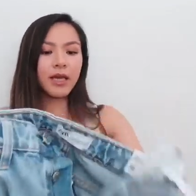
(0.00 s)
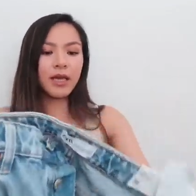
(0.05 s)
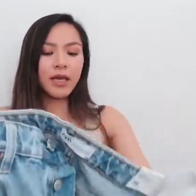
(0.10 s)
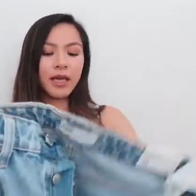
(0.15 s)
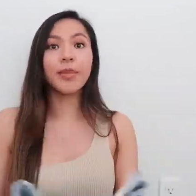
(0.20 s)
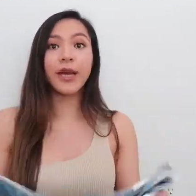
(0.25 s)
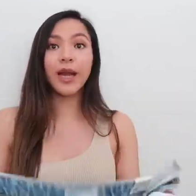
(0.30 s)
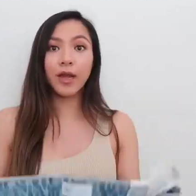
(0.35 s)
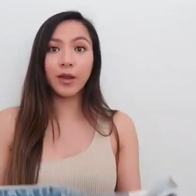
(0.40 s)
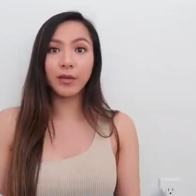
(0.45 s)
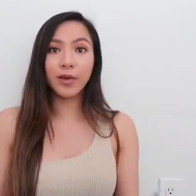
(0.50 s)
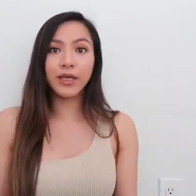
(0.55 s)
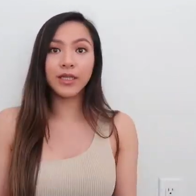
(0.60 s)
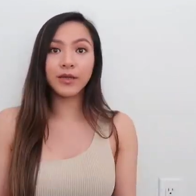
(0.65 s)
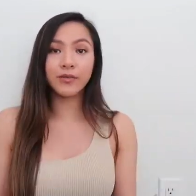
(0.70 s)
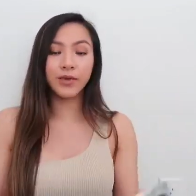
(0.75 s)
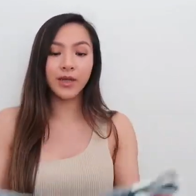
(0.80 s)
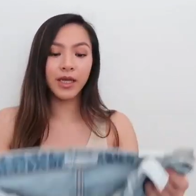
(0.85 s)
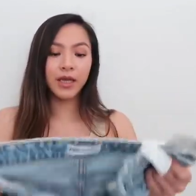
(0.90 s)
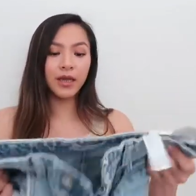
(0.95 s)
But otherwise, I
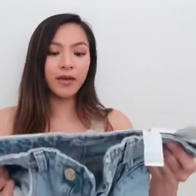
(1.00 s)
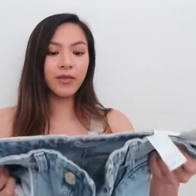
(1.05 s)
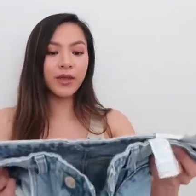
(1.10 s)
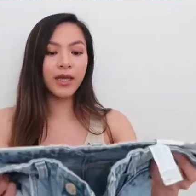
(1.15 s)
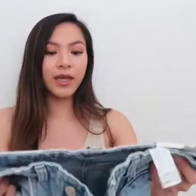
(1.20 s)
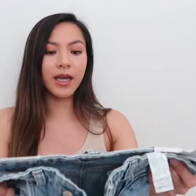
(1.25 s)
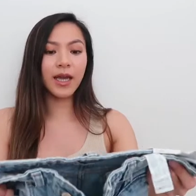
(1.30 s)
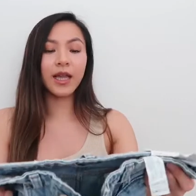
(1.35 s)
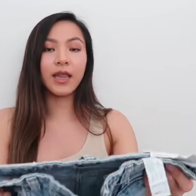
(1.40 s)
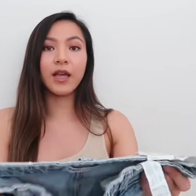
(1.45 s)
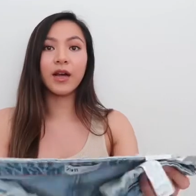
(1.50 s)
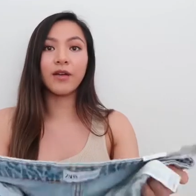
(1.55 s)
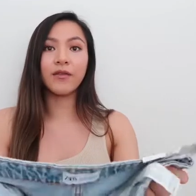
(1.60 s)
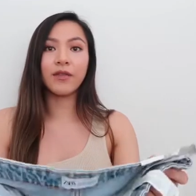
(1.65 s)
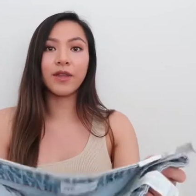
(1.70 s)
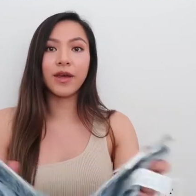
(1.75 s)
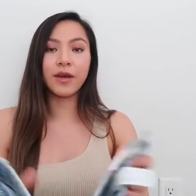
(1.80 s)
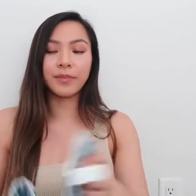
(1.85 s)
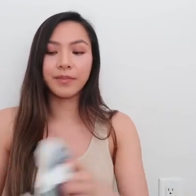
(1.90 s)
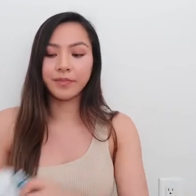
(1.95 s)
really love the color of
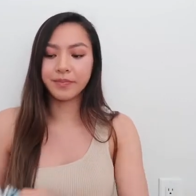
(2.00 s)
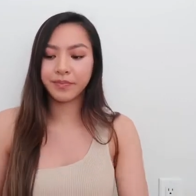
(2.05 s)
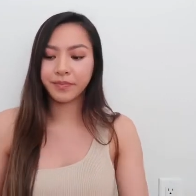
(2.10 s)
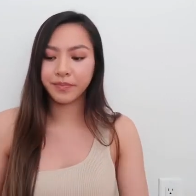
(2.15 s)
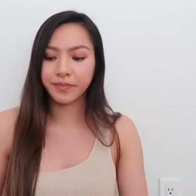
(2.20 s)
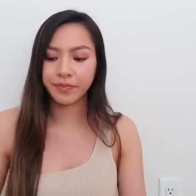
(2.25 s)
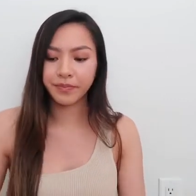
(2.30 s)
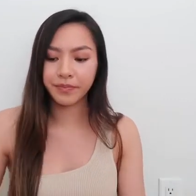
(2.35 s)
them.